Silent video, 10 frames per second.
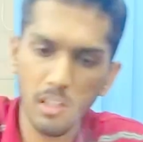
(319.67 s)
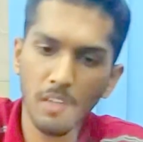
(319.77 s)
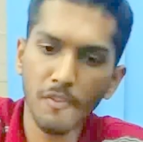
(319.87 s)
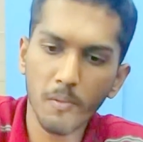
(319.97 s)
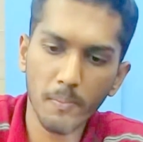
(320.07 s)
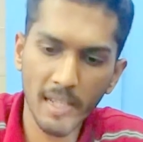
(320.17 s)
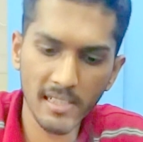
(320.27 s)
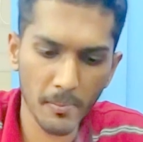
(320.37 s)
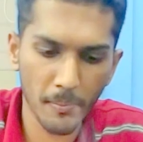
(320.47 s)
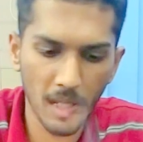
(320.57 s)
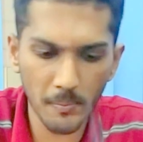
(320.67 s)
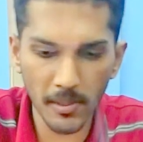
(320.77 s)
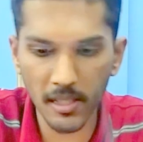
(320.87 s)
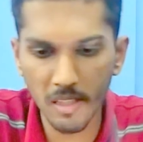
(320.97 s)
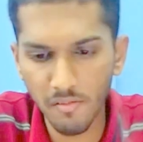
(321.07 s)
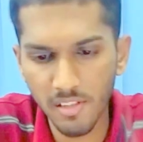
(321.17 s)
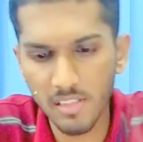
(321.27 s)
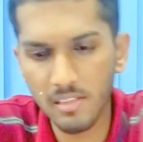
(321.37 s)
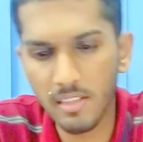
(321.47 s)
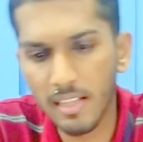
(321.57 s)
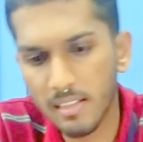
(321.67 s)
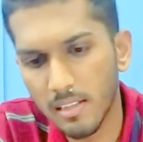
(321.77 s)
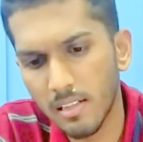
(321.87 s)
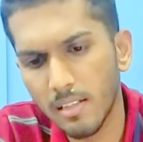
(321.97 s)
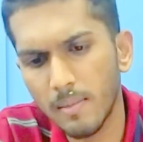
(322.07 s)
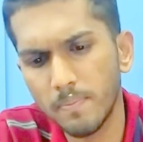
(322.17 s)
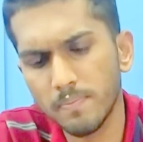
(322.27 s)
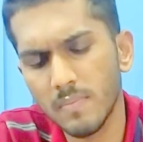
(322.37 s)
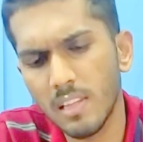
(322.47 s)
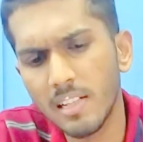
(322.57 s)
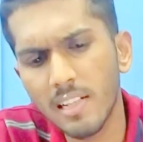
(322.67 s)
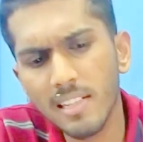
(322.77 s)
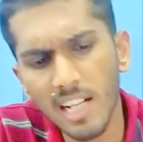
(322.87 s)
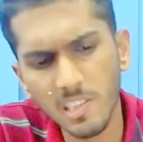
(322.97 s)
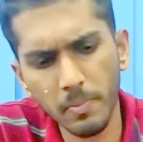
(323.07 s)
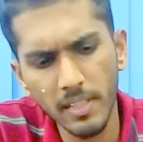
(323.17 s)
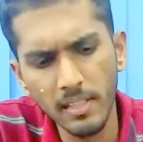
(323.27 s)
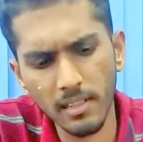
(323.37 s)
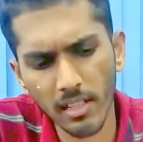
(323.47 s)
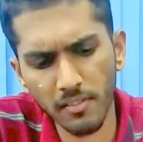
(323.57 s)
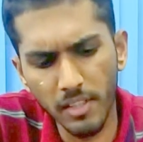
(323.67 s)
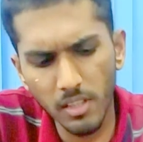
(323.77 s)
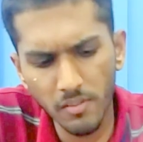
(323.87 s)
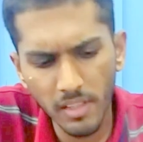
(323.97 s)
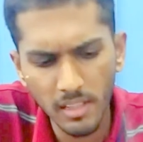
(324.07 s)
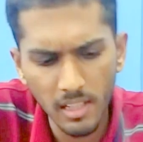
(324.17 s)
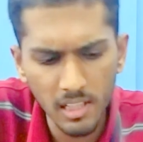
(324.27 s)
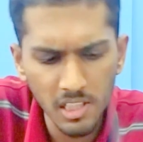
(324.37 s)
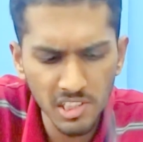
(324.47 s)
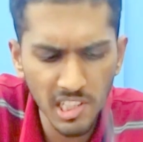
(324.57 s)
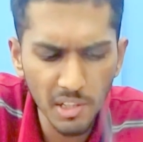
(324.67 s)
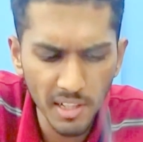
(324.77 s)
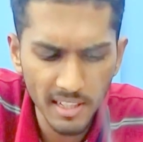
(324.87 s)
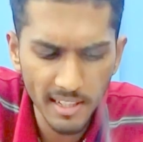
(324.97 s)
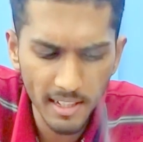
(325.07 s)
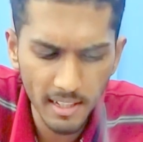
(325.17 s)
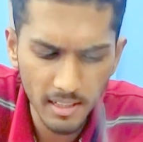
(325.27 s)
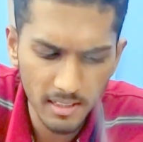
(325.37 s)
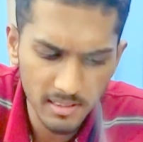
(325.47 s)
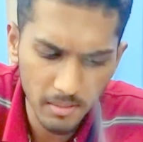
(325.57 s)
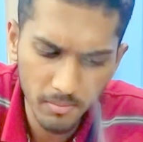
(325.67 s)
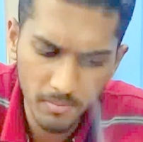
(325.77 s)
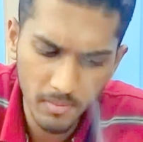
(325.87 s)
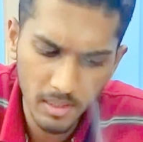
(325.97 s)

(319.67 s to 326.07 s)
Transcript: if you place a paper which is like little transparent in front of it, still you can hear some